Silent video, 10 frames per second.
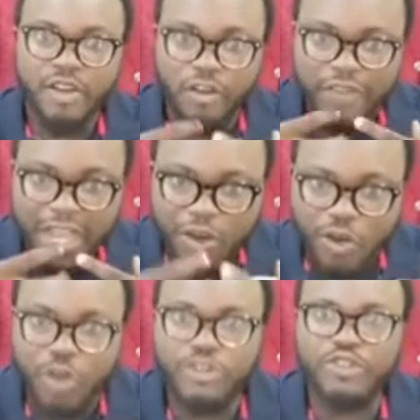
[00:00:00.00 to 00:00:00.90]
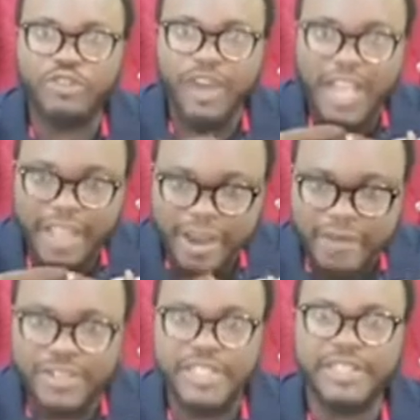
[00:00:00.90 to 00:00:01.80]
of our cultural
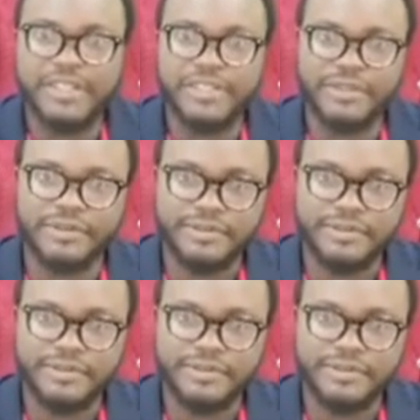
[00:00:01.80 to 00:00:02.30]
heritage.